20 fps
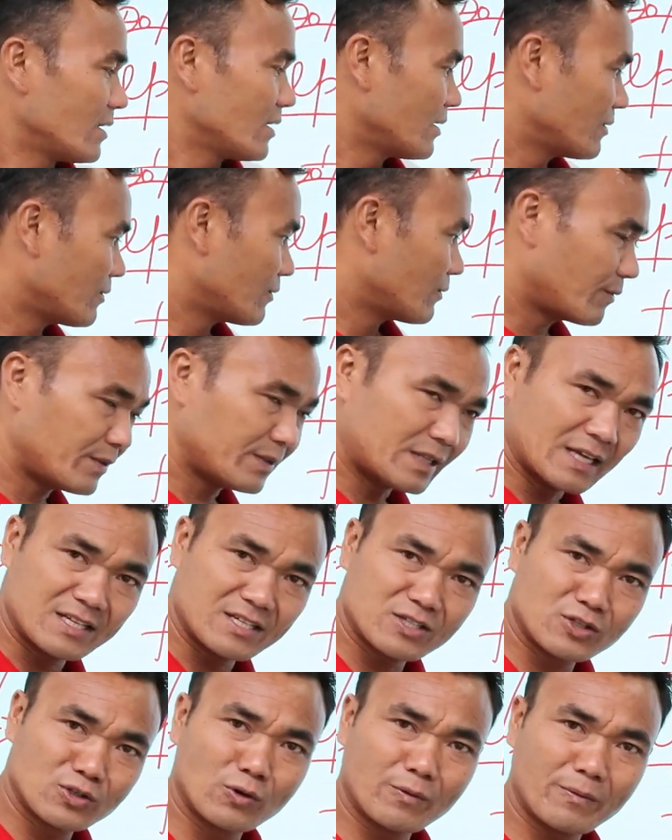there
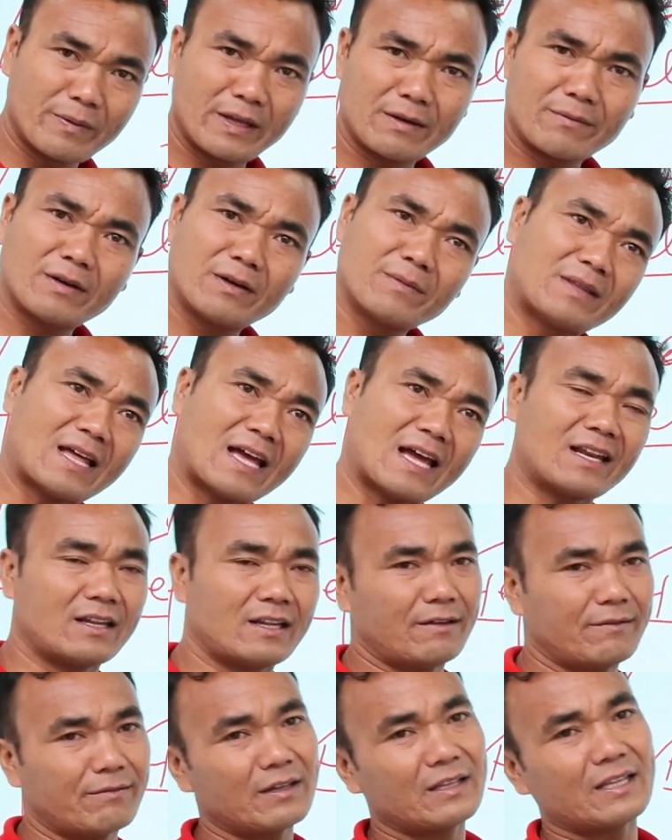is no main verb, then
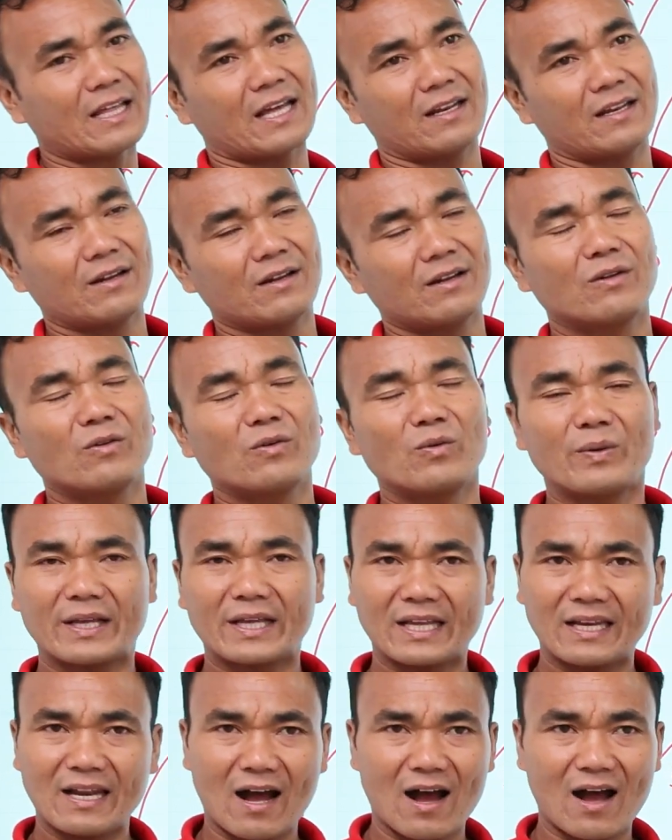even then we
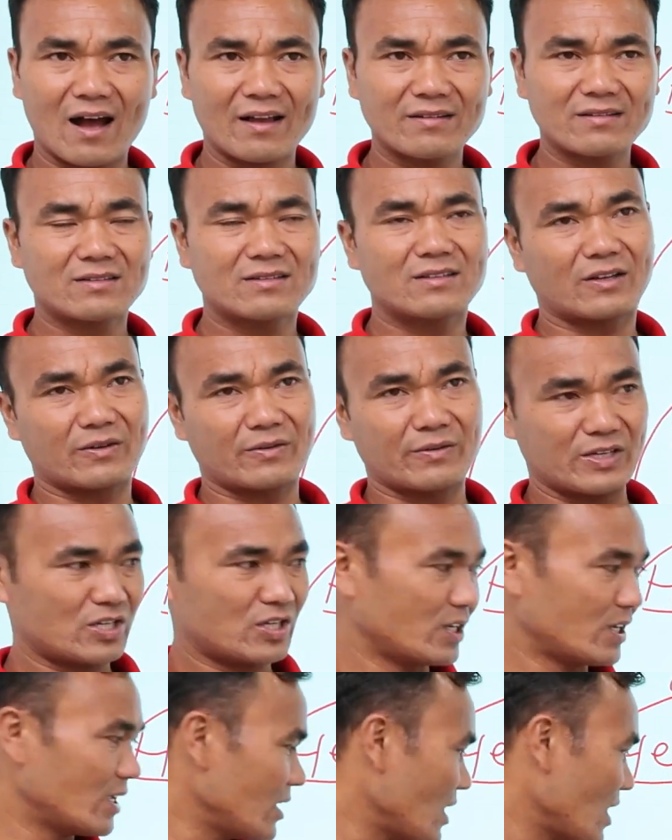can ask the
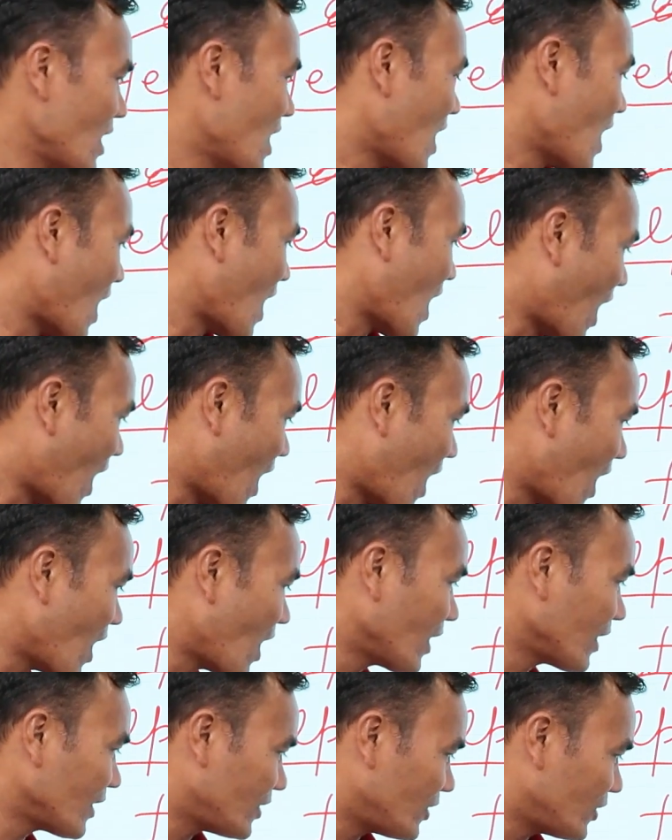question,
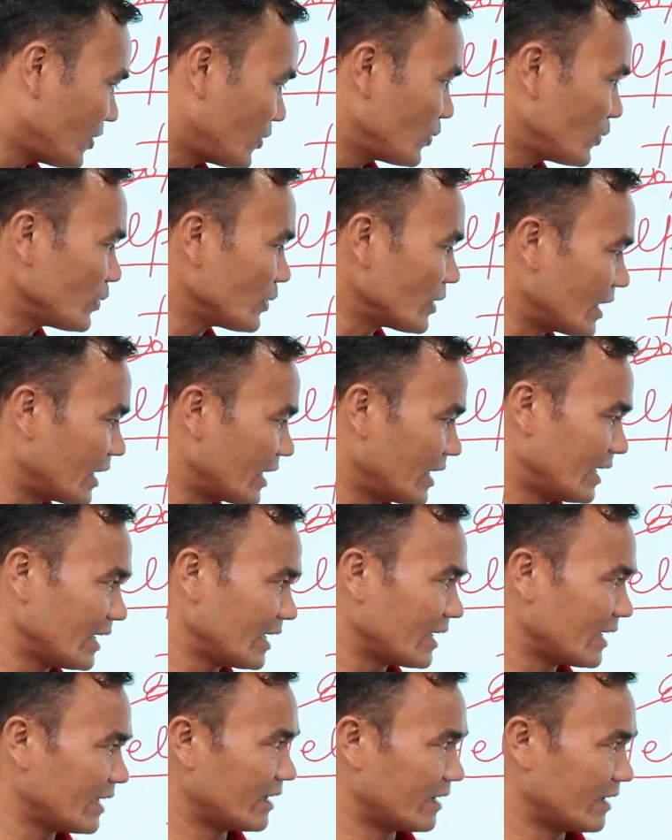are you a
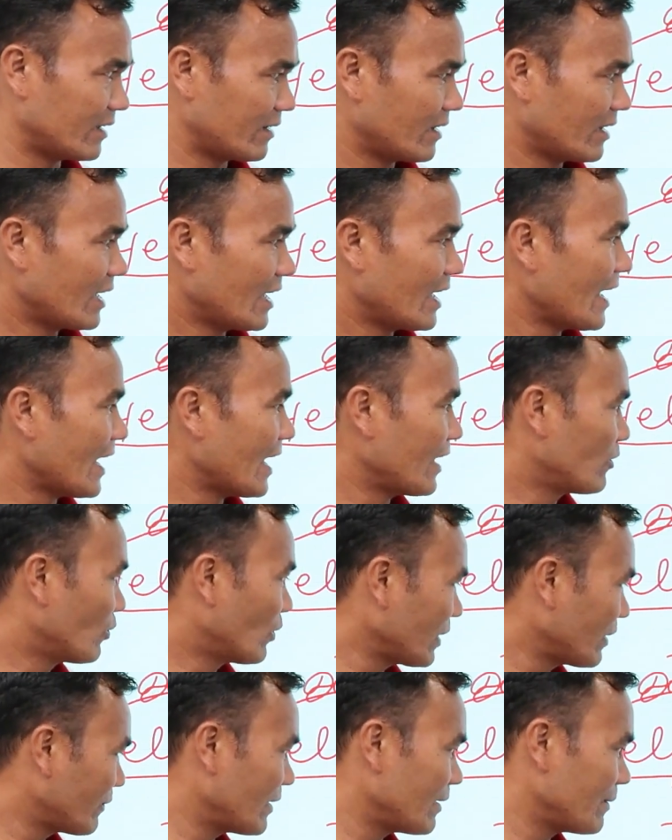learner? And
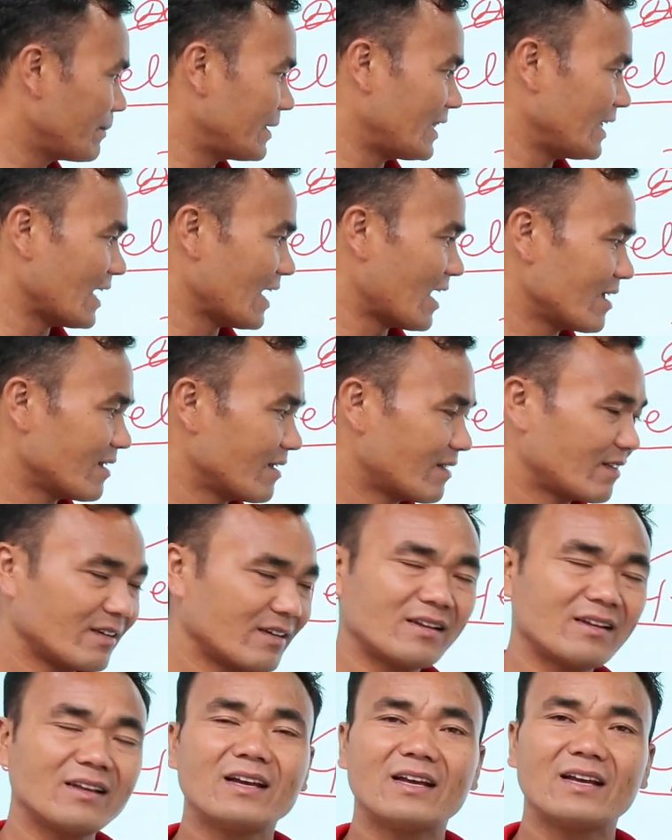what will be the
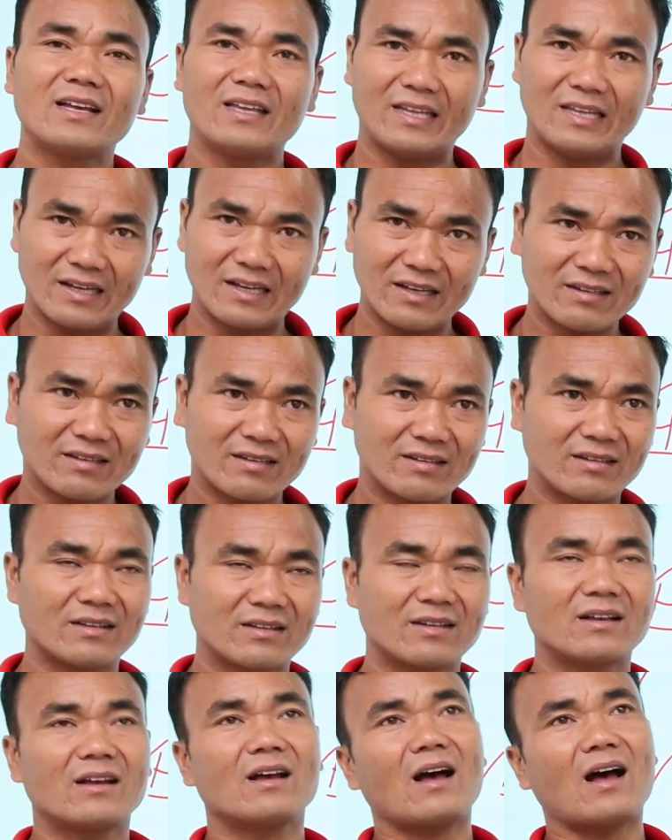answer? Yes,
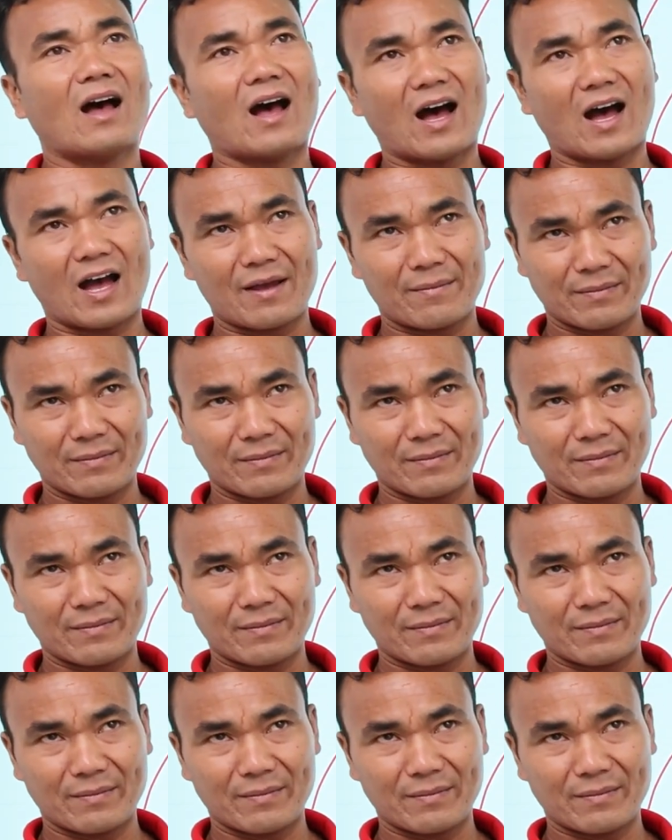I'm a